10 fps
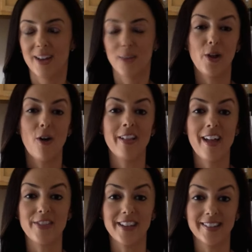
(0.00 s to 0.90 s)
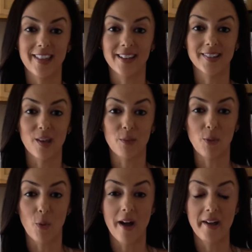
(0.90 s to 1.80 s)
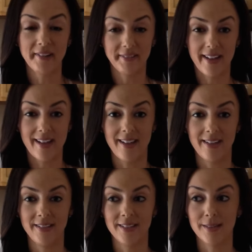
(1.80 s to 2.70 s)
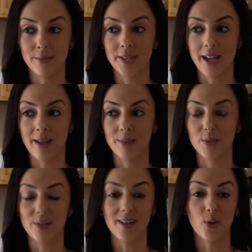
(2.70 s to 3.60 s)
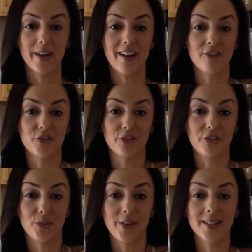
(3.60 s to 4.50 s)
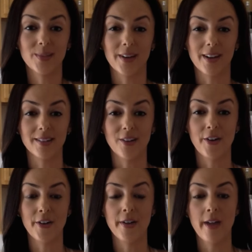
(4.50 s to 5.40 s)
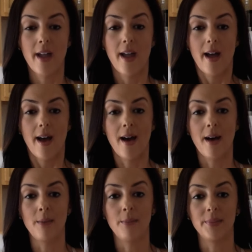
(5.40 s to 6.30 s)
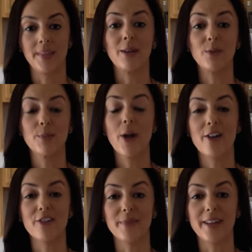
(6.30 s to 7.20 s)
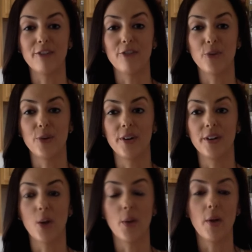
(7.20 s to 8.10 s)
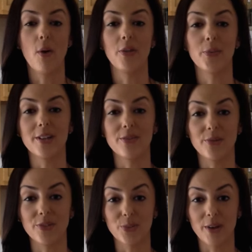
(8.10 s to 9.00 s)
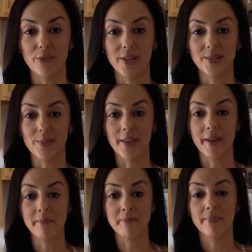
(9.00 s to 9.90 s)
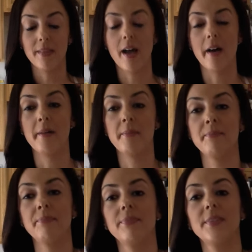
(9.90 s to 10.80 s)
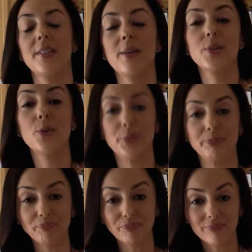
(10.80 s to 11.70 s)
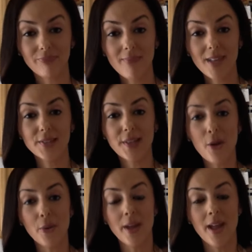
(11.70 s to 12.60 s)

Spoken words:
we all have these things that we want, and sometimes we quit after a few weeks when it gets hard, but that he was proud of me for going all the way through the 12 weeks with him. So that was cool. So